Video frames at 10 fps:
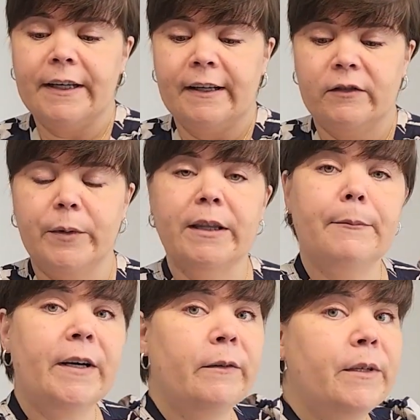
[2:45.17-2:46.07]
things with
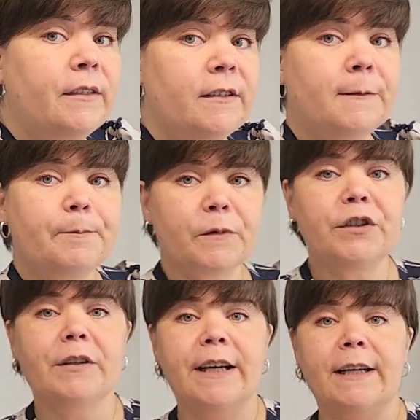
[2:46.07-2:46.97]
the pinwheels.
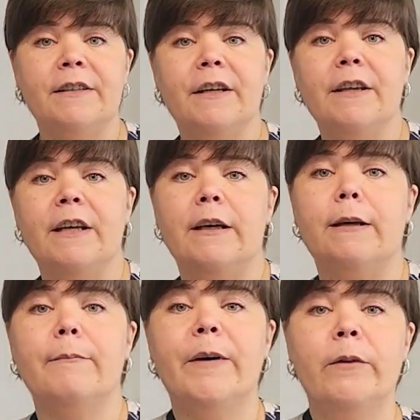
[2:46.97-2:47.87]
You'll get
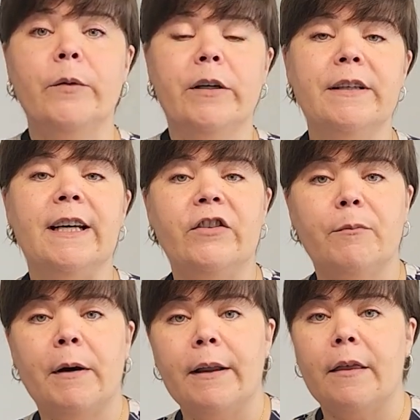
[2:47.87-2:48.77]
the pinwheel
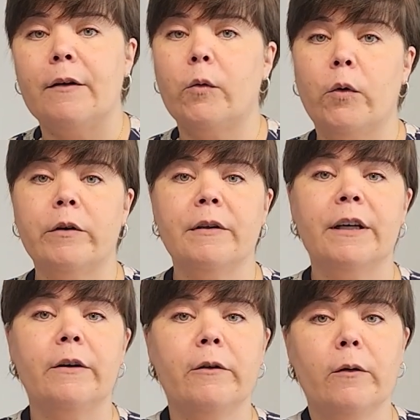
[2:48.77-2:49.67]
each month,
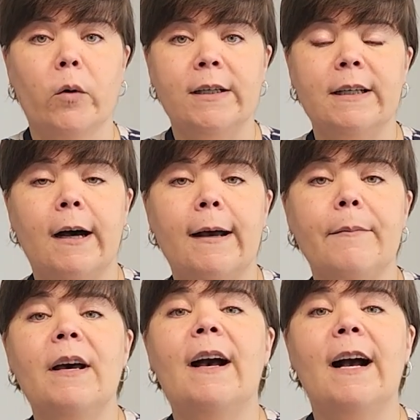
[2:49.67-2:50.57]
quarterly, or one
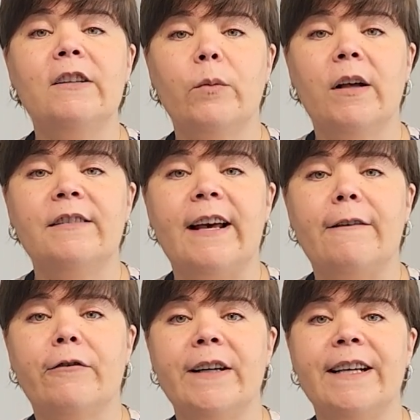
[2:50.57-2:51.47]
time, as well as
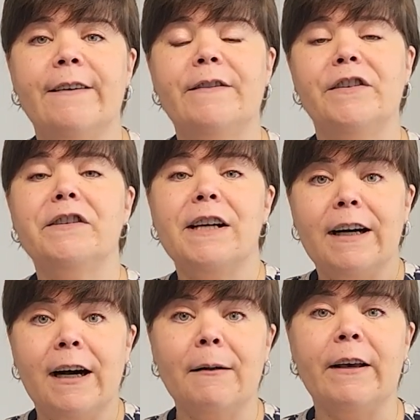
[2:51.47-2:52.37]
that free gift
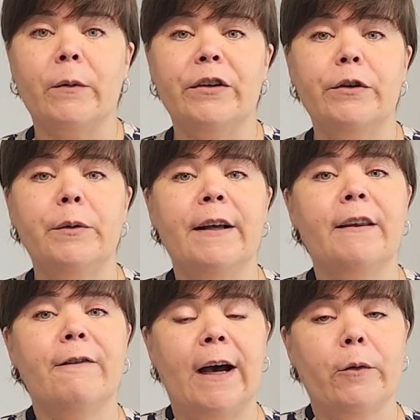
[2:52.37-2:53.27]
like we do in
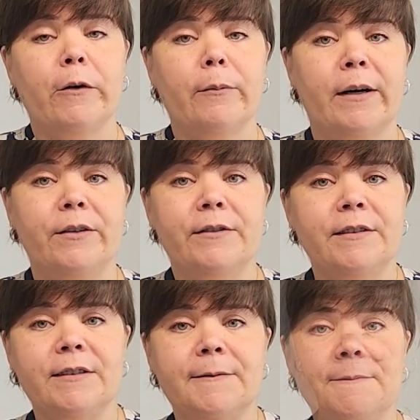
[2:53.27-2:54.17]
the Fat Quarter
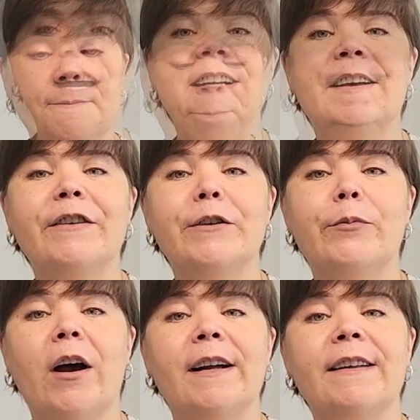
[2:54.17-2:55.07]
bundles. Another new
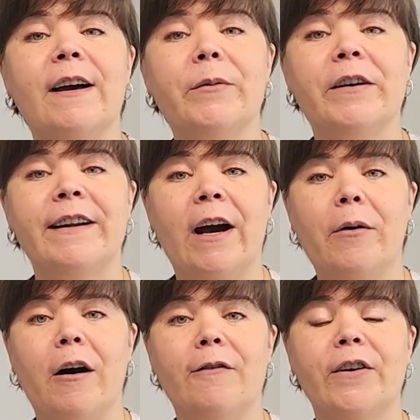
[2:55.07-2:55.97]
product that we are now
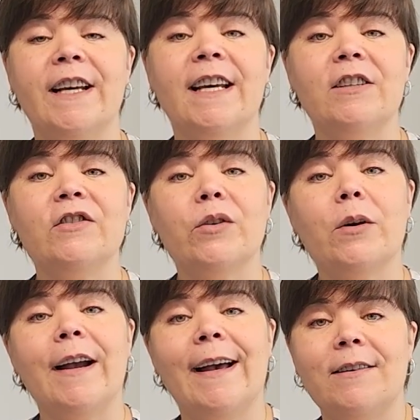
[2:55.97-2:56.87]
offering
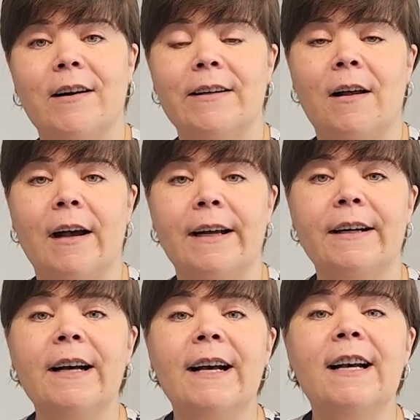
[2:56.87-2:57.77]
in-store and online
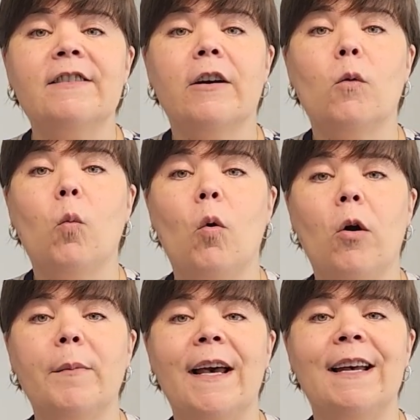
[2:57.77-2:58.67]
is our
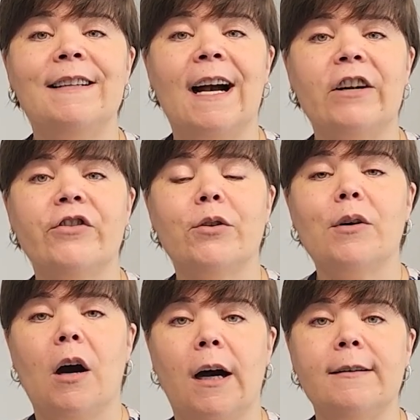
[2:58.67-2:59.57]
warm and natural
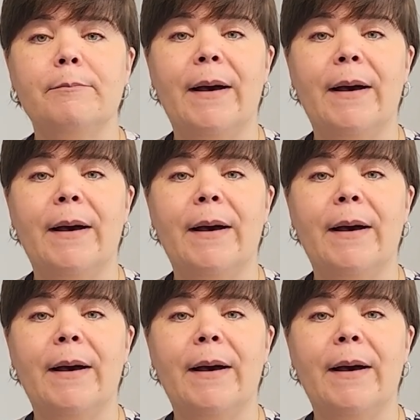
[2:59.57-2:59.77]
cotton